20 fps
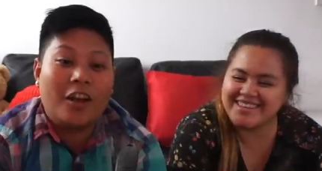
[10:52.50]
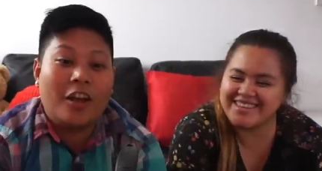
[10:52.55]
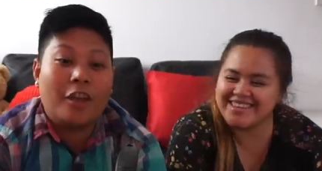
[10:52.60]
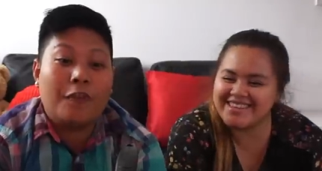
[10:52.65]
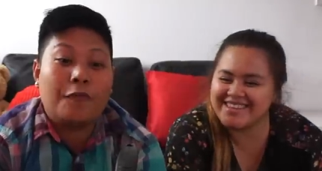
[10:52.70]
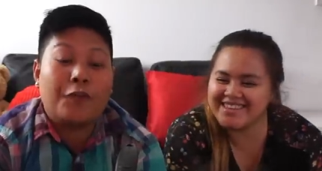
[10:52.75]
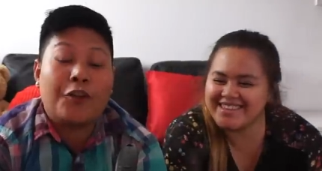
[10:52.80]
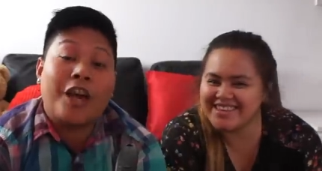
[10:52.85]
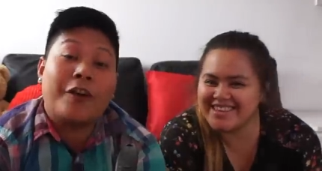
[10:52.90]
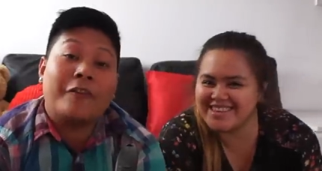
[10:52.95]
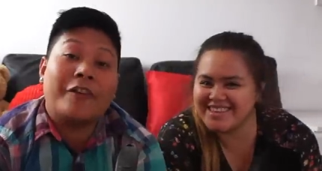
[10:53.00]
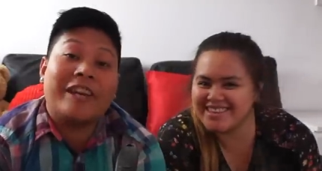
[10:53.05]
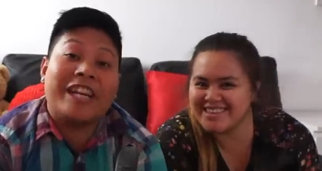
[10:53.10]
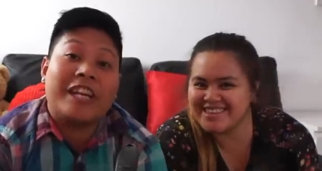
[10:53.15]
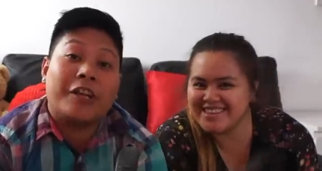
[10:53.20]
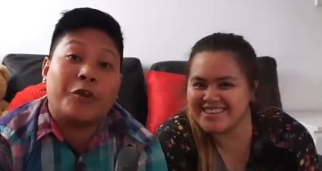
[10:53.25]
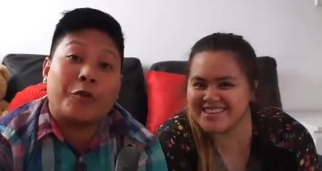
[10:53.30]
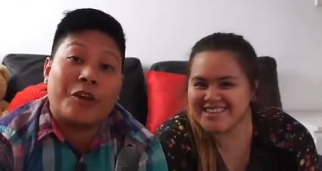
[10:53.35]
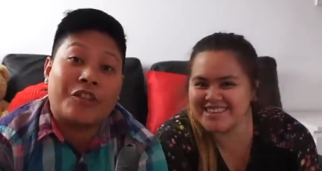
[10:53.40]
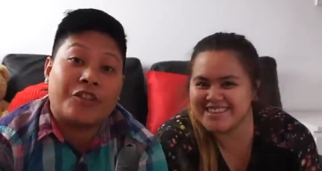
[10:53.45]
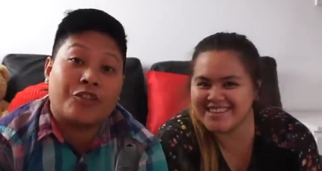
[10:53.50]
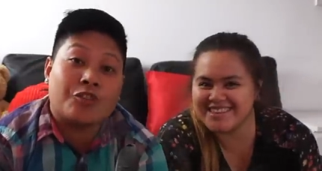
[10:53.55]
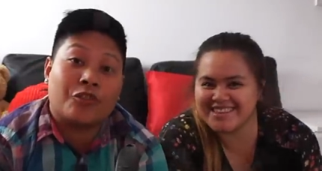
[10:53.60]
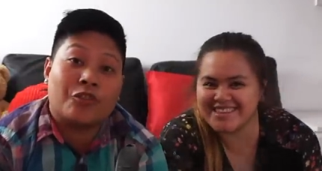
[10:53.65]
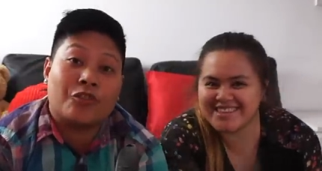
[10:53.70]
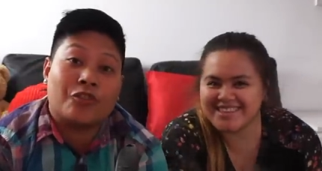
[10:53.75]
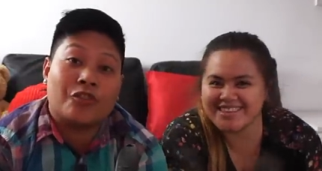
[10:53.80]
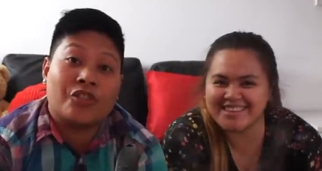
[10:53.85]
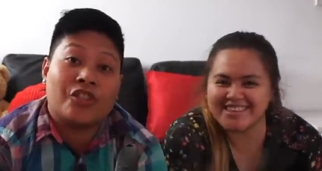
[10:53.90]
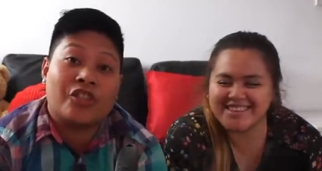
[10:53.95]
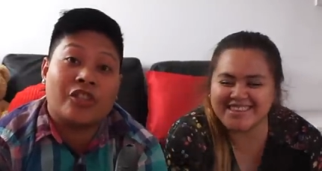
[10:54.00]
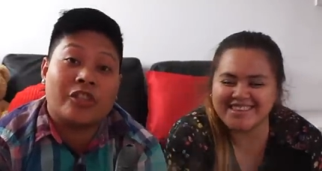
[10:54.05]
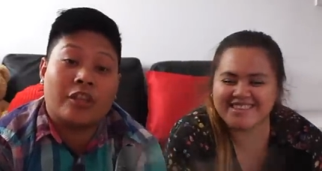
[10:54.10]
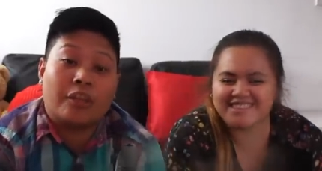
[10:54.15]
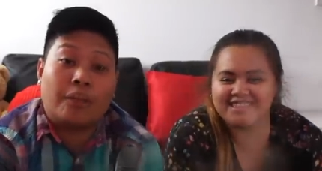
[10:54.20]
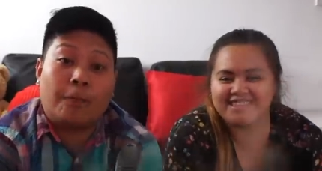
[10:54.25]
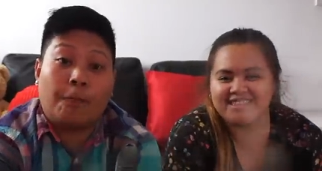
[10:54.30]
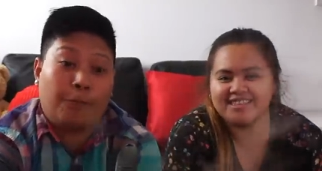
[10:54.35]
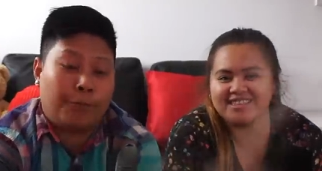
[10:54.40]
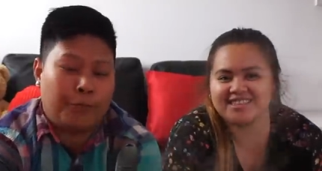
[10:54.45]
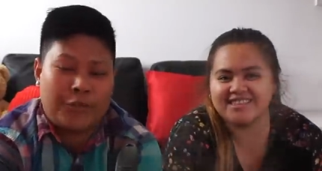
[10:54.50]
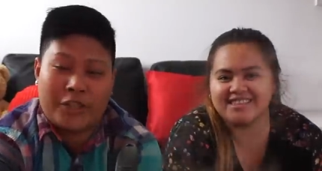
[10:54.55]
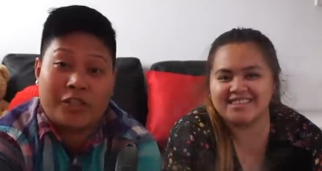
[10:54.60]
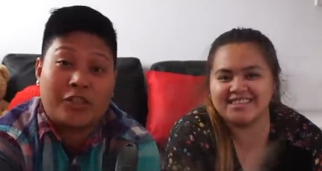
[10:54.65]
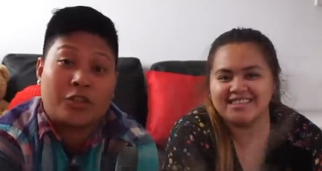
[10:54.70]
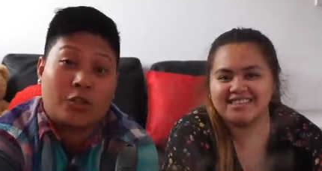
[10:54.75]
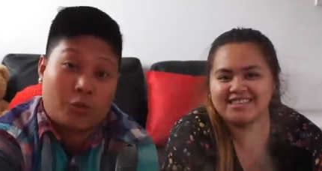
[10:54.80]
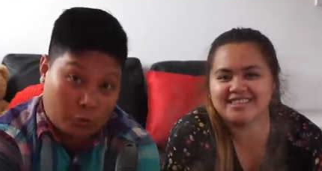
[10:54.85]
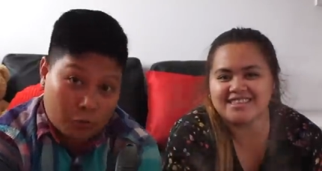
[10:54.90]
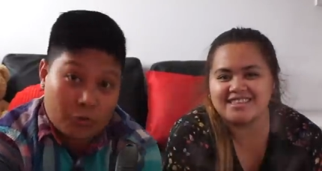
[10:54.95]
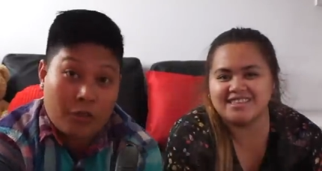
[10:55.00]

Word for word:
Speaker 1: If you have any questions, just